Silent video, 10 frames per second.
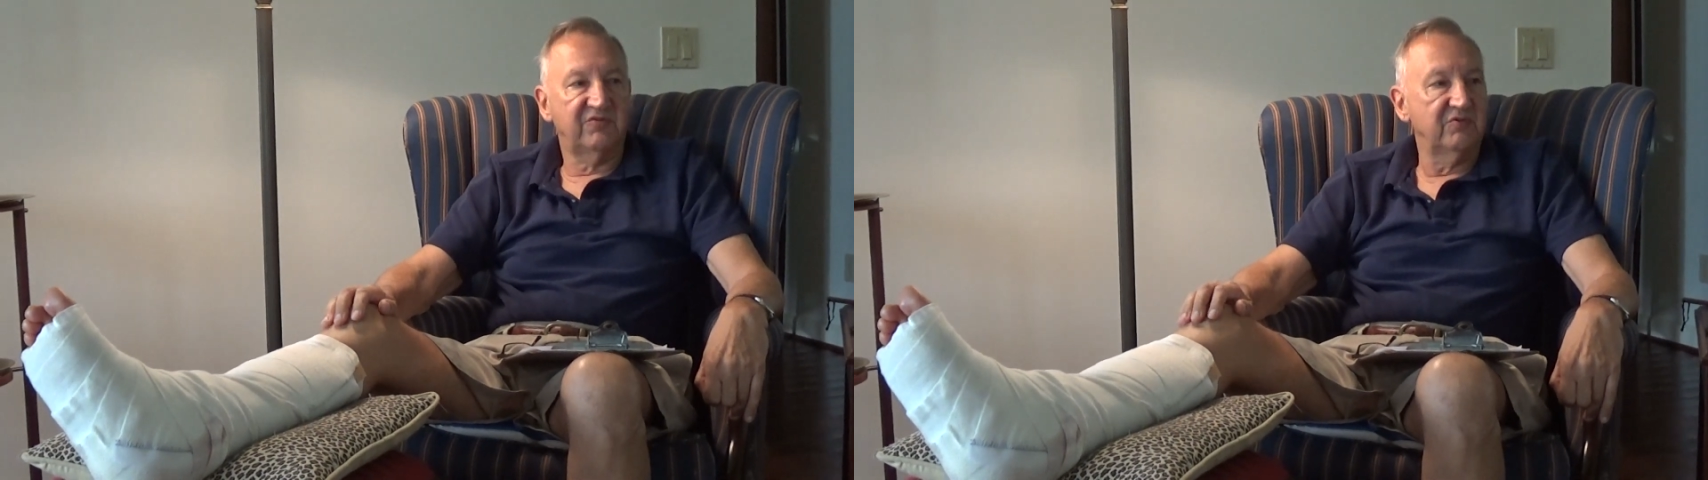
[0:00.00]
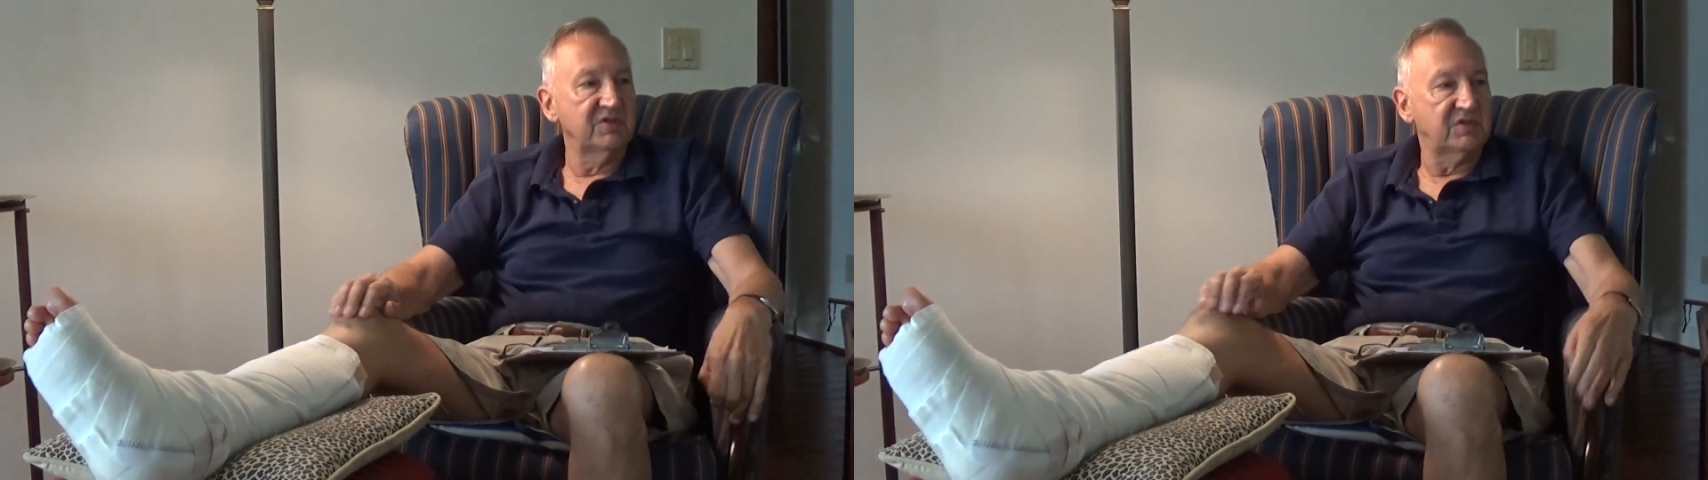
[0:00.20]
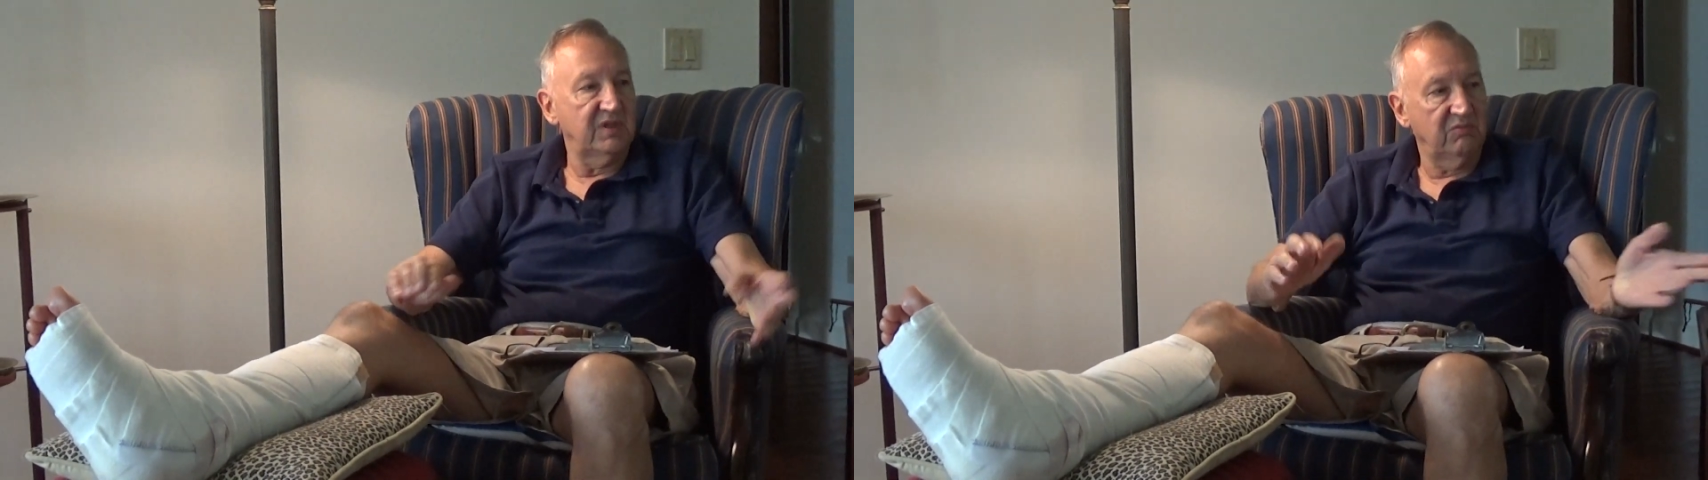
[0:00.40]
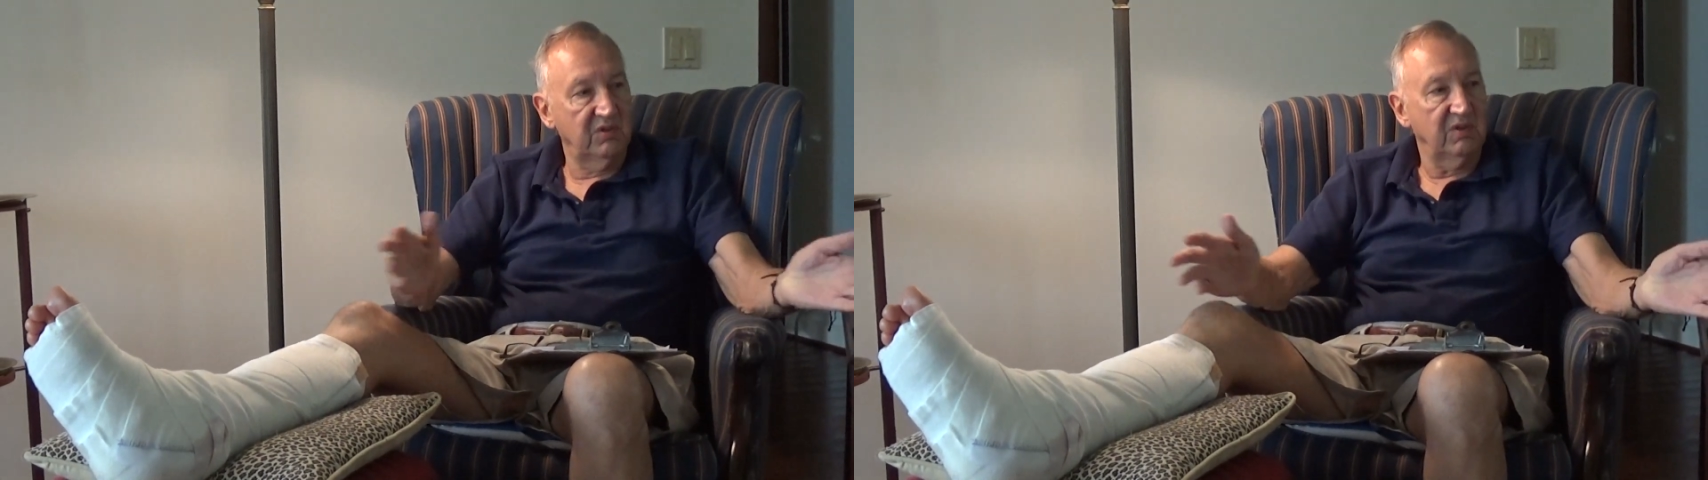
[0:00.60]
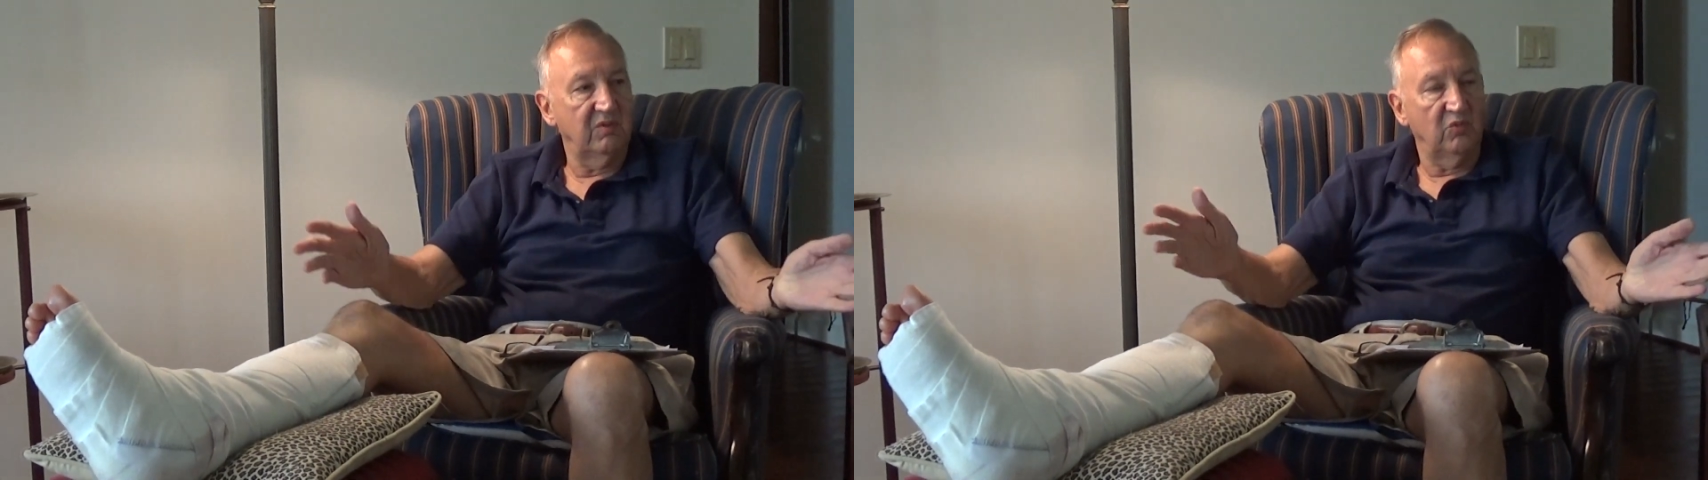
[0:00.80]
Fortunately,
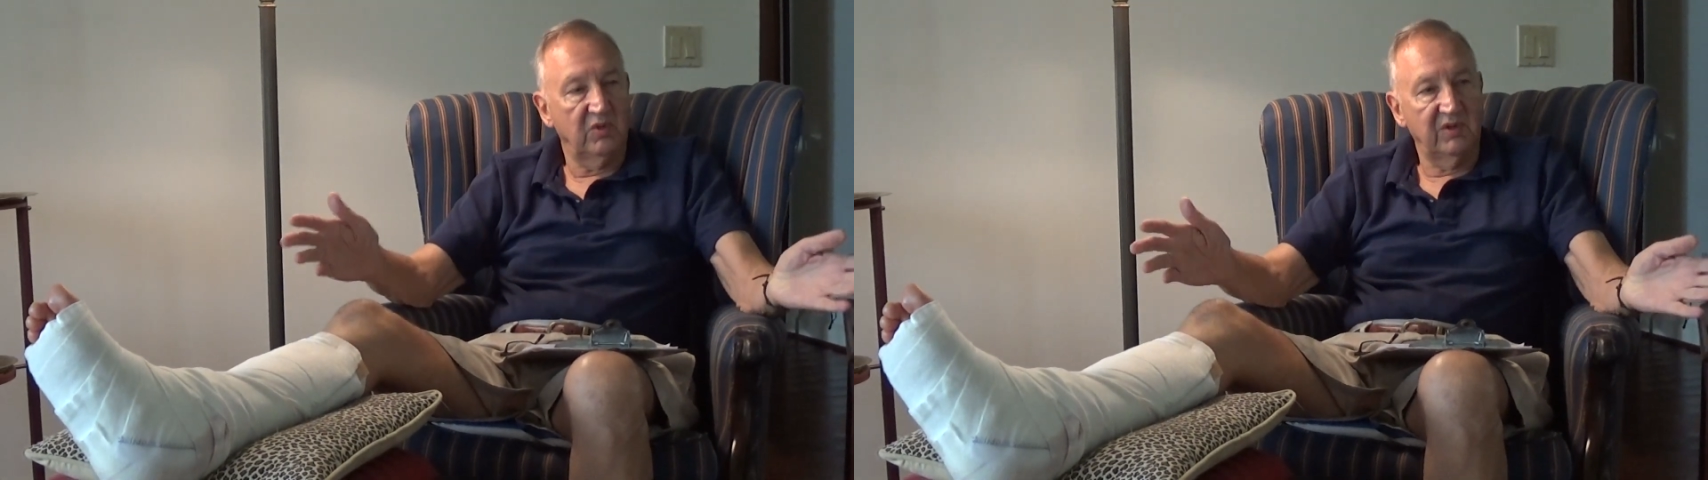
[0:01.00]
we're on